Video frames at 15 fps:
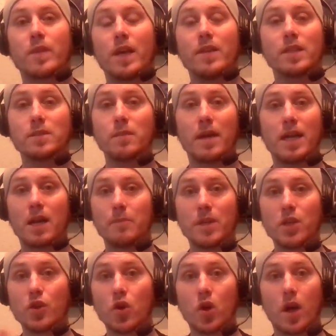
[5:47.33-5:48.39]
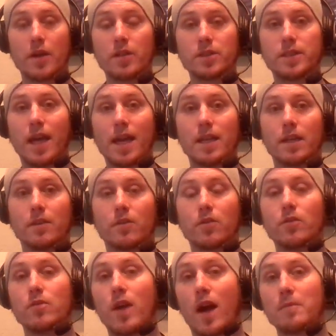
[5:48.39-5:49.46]
And this might not be your understanding.
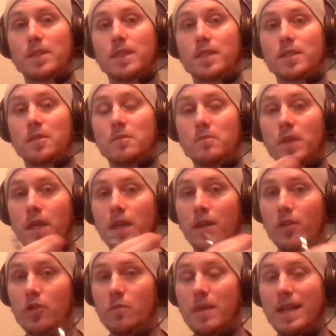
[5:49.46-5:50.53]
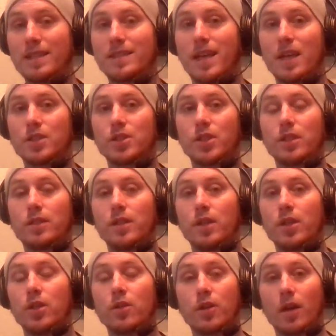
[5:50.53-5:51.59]
Through Namicism, through meditation,
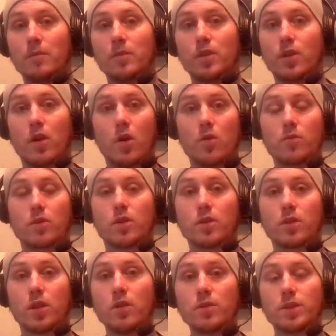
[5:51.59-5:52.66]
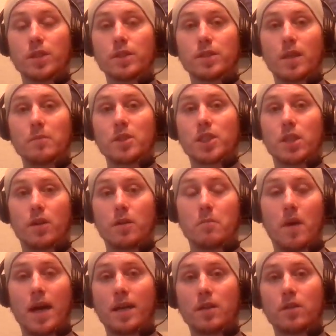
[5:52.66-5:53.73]
you come to your own conclusions. I'm just sharing
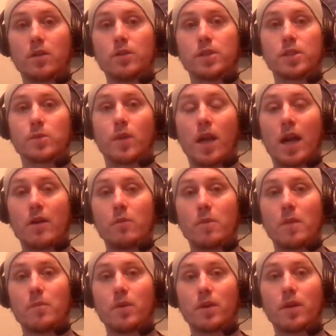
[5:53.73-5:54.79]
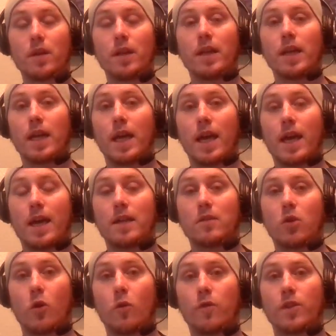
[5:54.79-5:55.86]
my conclusions, what I remember, and
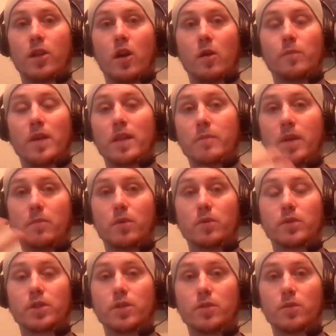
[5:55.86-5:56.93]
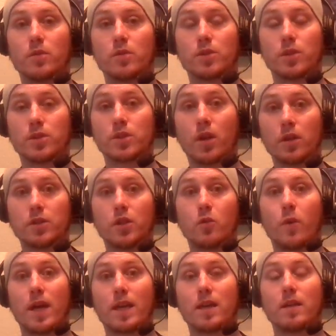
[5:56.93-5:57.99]
hopefully it'll help other people to start to
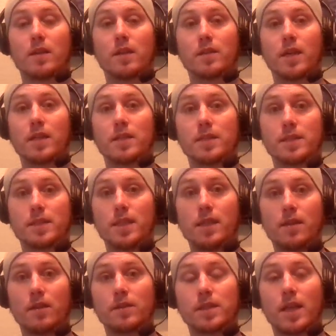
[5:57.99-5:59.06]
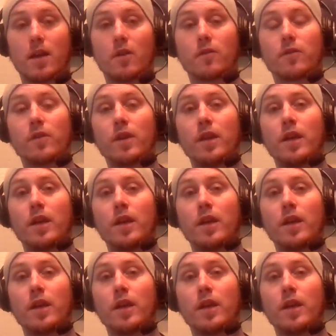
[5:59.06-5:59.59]
awaken and to see their self.